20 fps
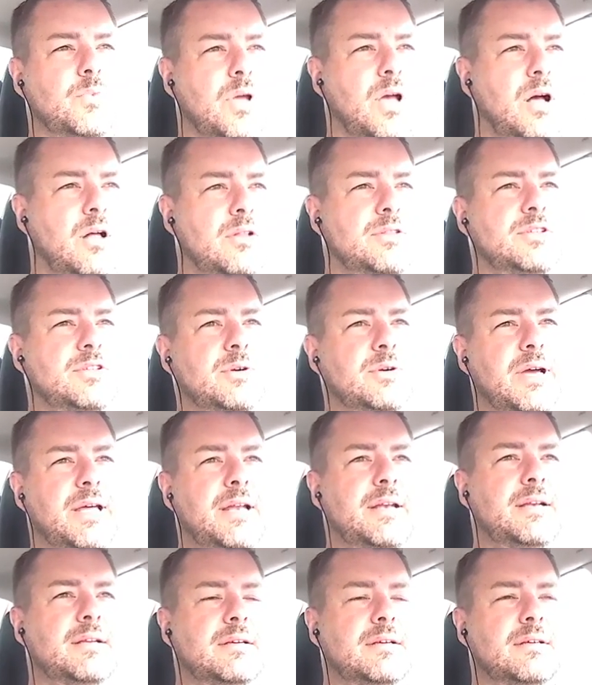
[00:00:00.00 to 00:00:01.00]
We all do
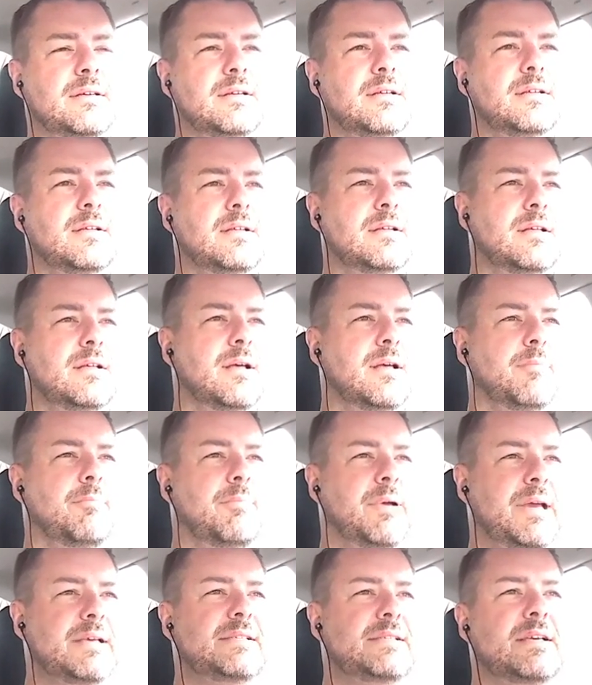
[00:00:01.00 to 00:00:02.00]
it.
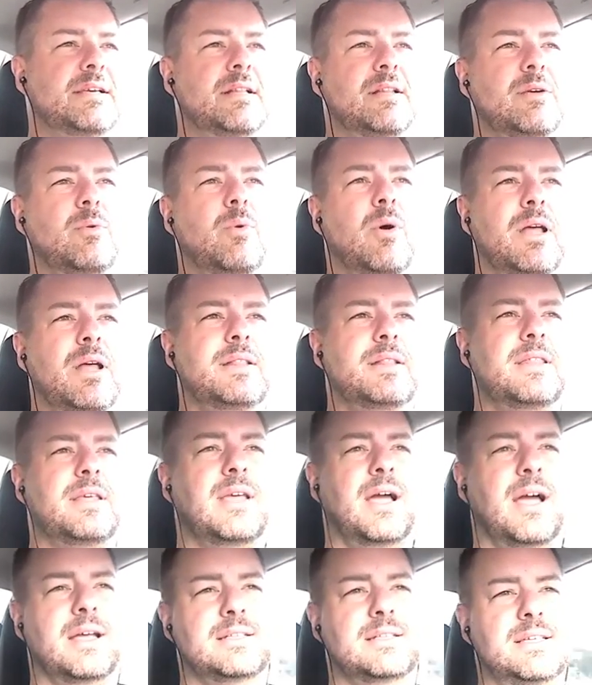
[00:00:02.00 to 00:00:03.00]
Basically, what
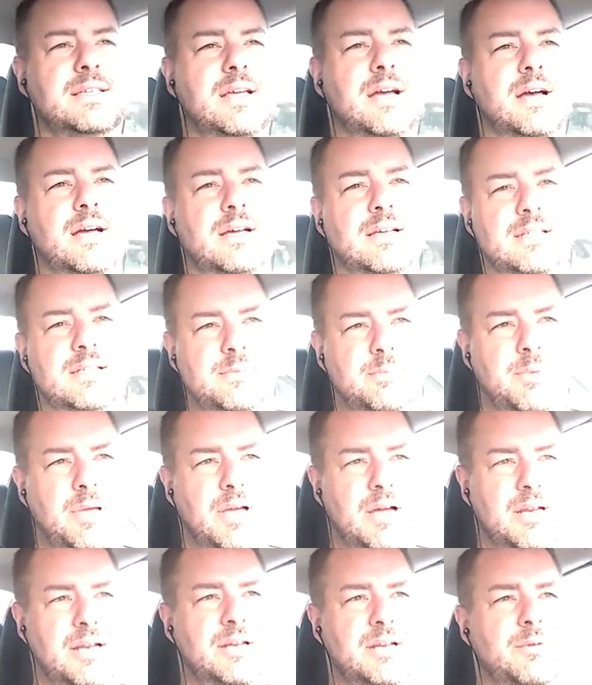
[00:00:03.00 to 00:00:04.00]
the idea is
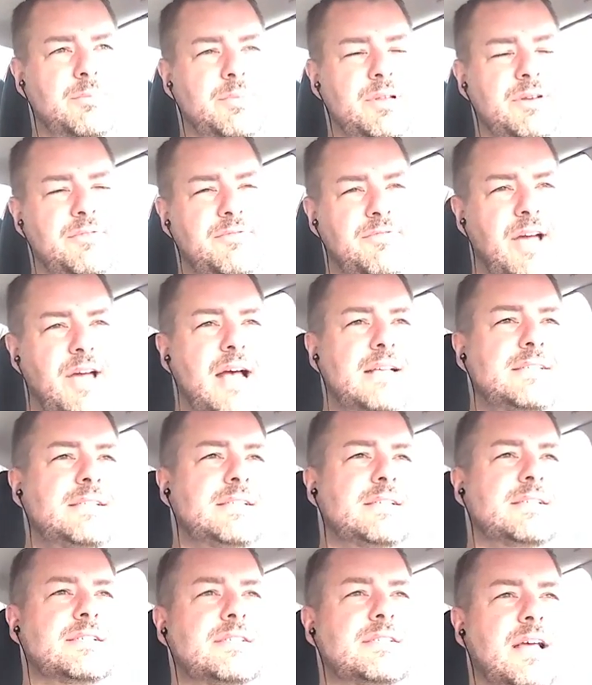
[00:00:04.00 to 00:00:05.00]
behind intermittent
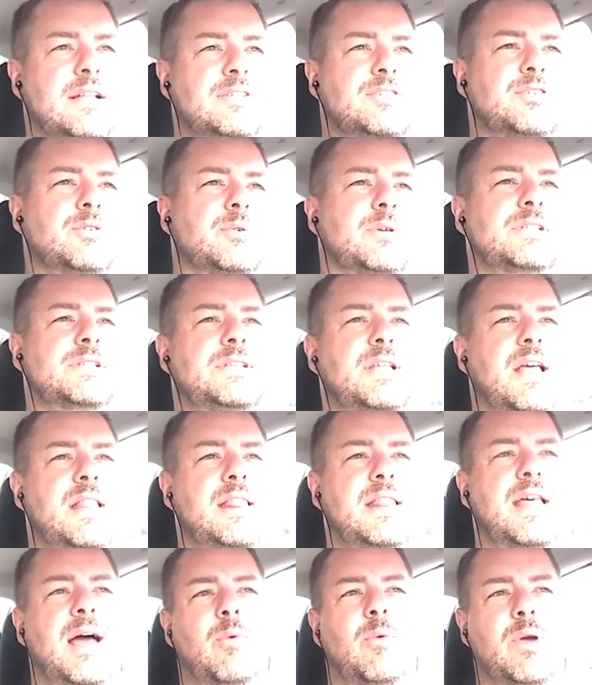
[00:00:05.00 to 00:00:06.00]
fasting is that you
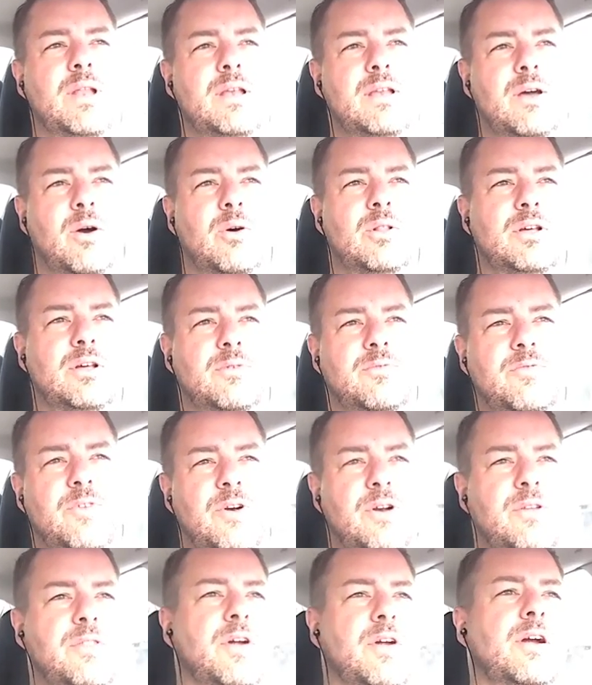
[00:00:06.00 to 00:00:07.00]
extend that window a little
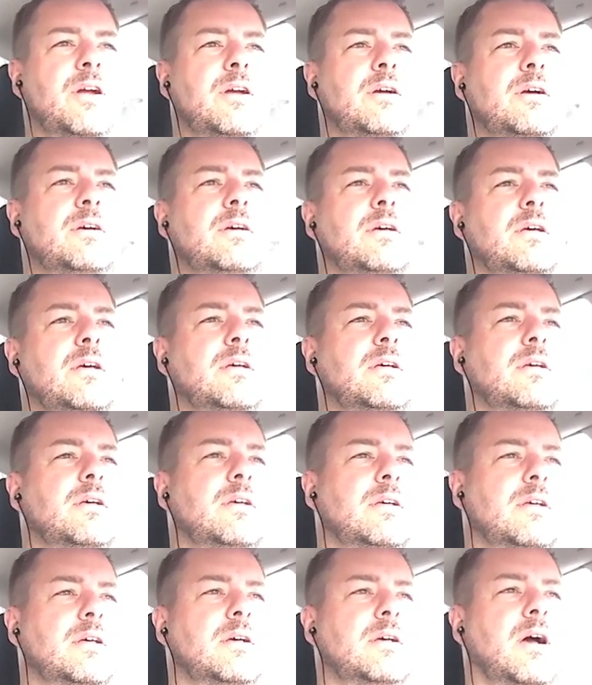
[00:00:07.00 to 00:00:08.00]
further
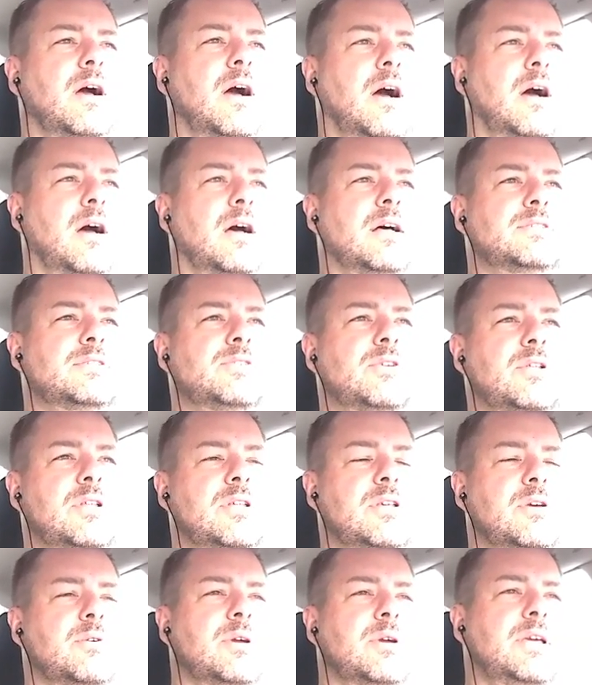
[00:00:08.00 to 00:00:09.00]
so
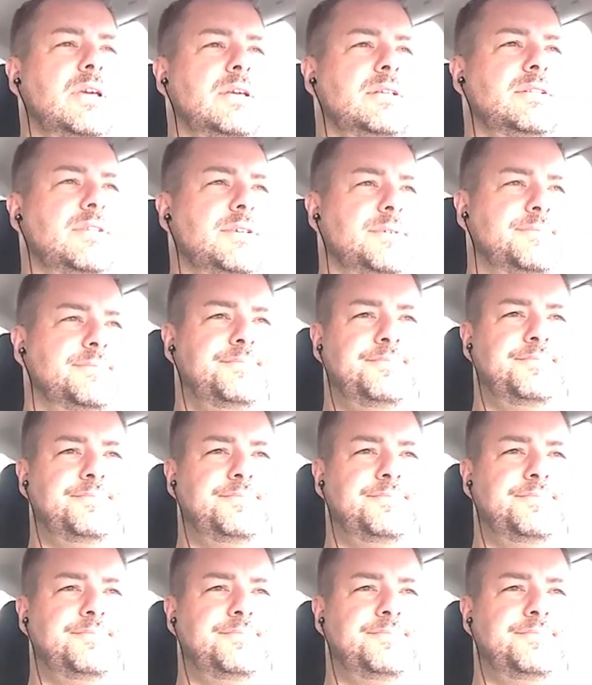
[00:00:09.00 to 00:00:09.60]
that you eat.